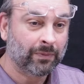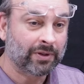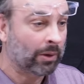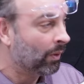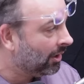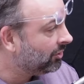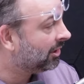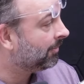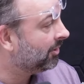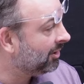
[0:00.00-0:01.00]
It's like, why don't
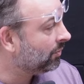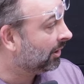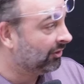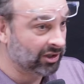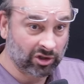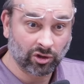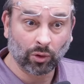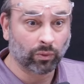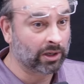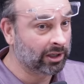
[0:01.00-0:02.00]
you come to this one? This is
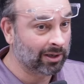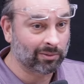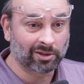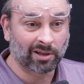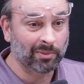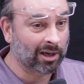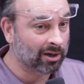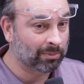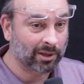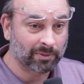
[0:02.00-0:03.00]
a really good one. It's going to be one
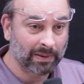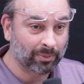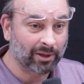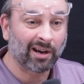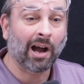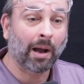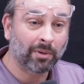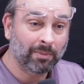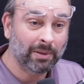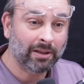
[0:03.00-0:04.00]
hundred plus people there. I'm
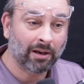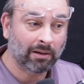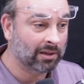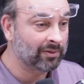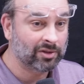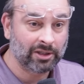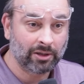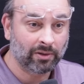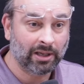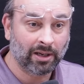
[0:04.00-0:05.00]
going to be there. I'd love to see
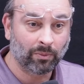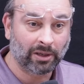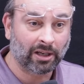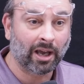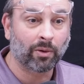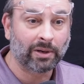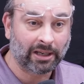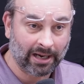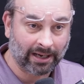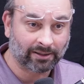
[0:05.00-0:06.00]
you again. We can kind of
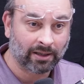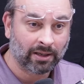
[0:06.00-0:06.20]
reconnect.